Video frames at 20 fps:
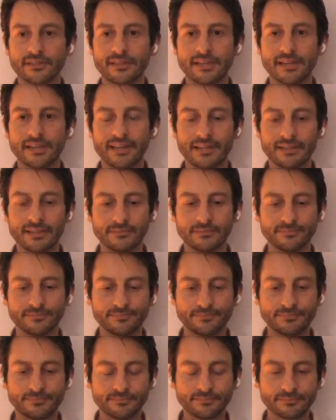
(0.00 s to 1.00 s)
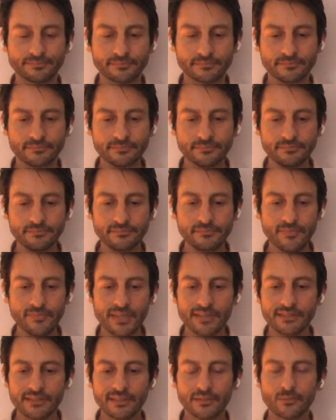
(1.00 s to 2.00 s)
Um,
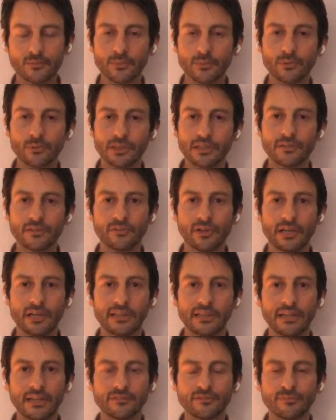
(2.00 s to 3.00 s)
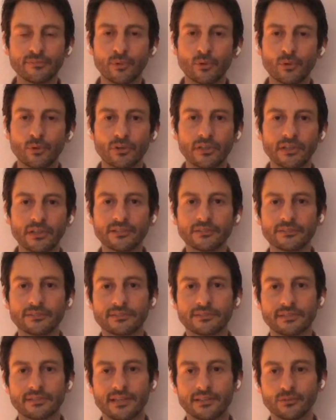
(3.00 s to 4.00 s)
he said we would live our life more or
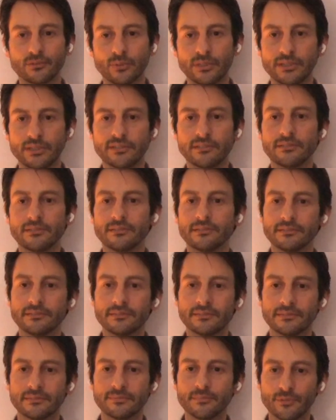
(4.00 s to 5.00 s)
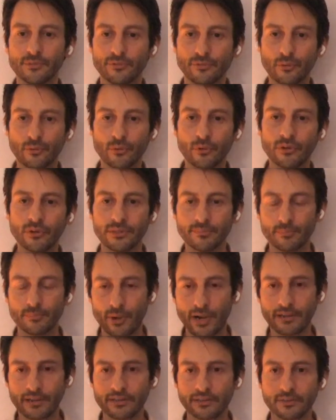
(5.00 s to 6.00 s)
less as we did before in
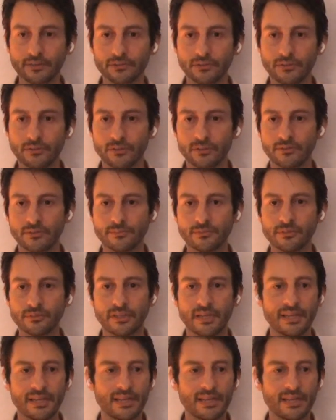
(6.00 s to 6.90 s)
practical terms,